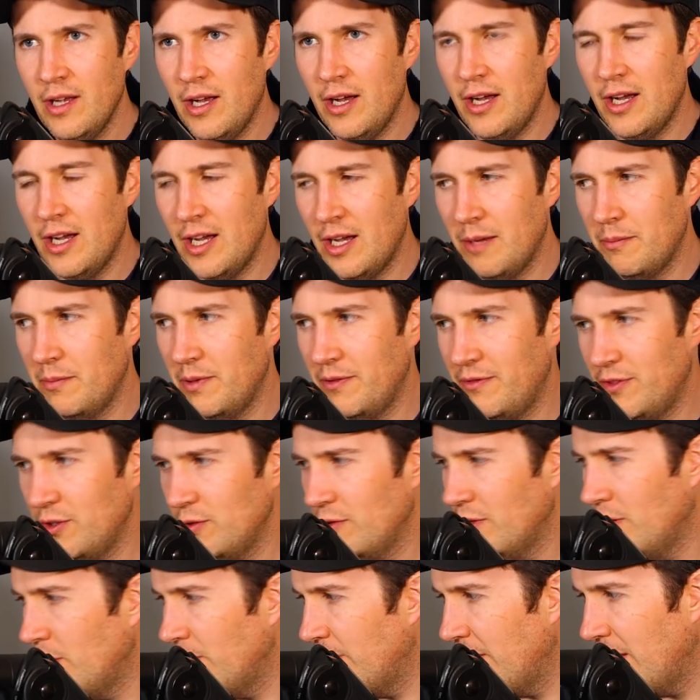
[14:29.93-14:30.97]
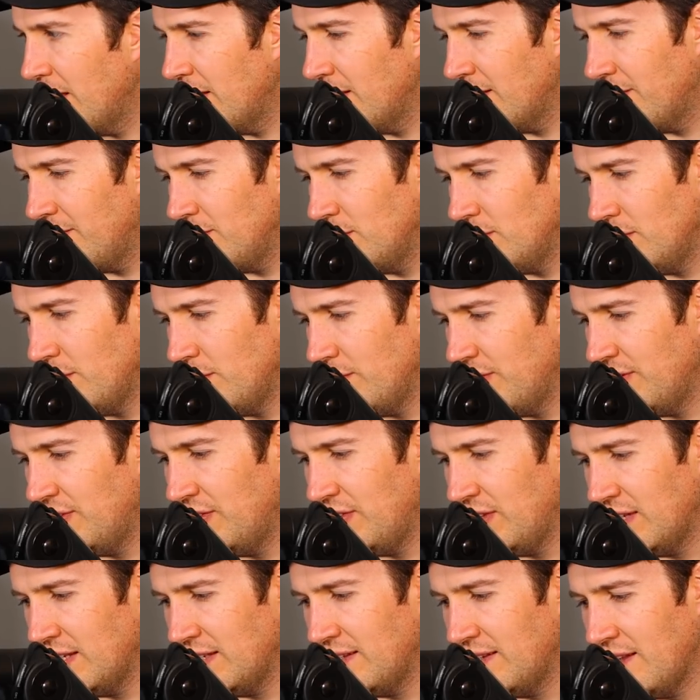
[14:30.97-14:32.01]
If you load this
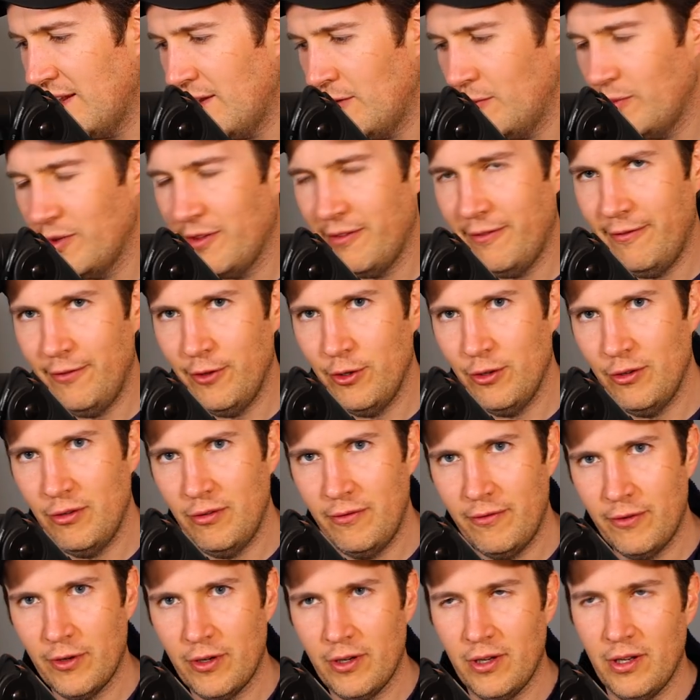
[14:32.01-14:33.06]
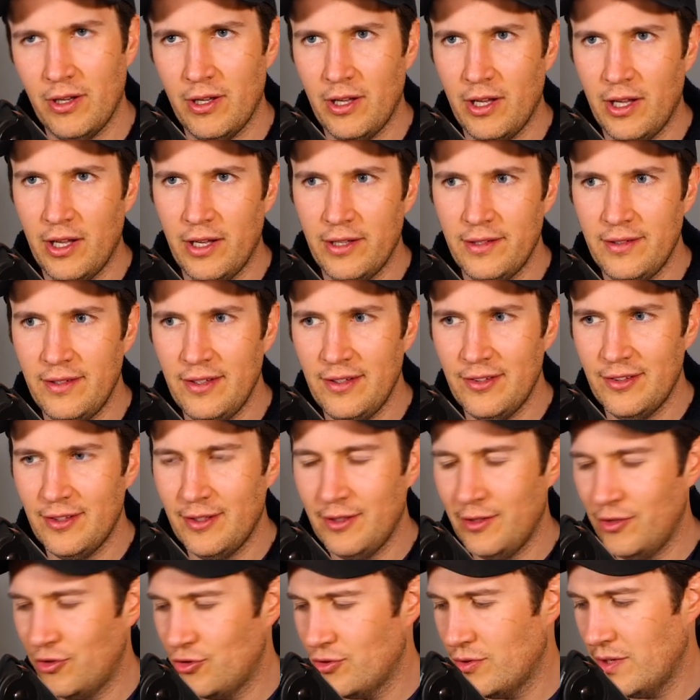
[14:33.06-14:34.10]
thing down with food for a
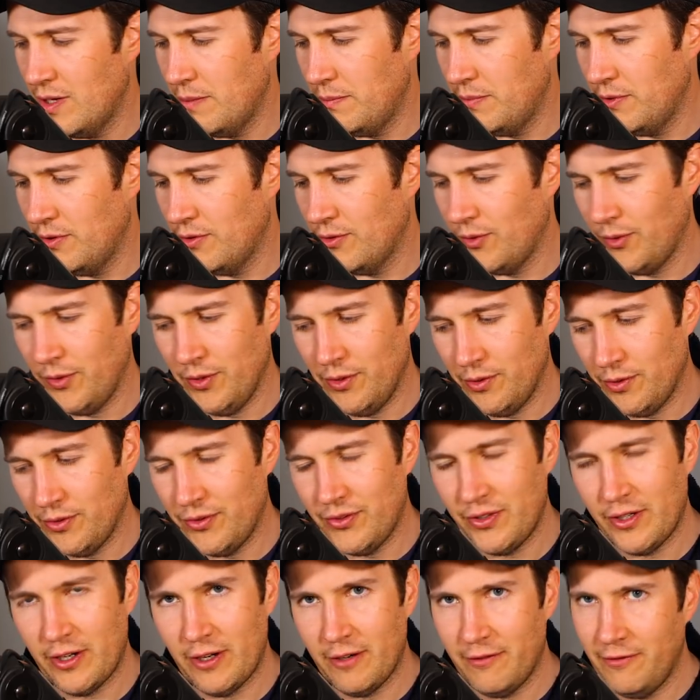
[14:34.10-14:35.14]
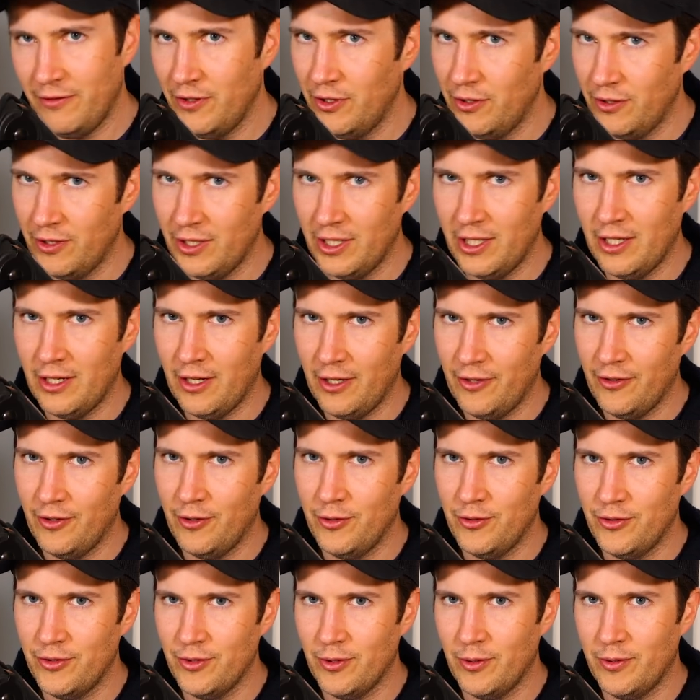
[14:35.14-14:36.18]
decent trip, you'll start feeling it on
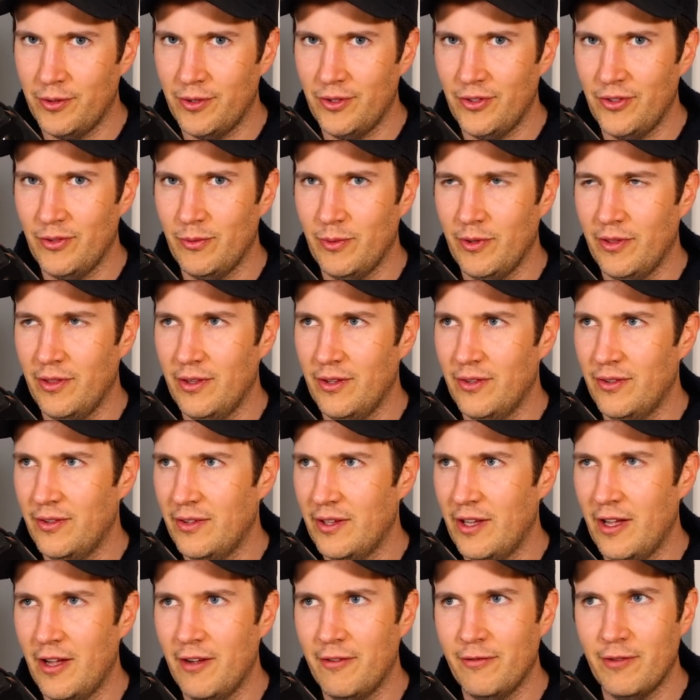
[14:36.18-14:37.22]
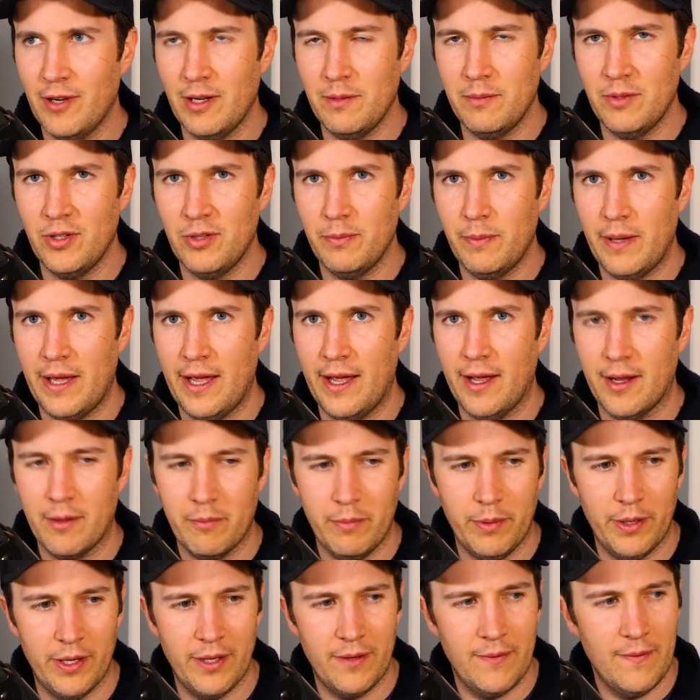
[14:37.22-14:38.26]
those shoulders with this frameless pack.
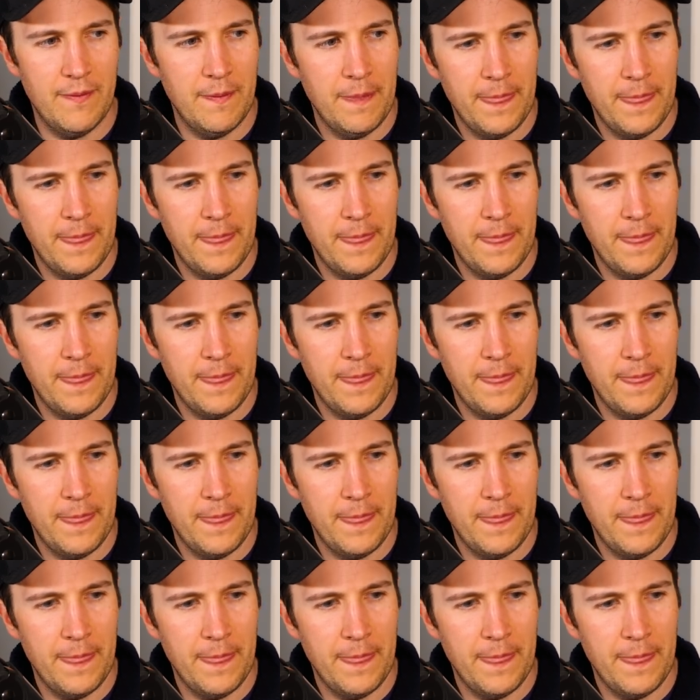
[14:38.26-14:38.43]
But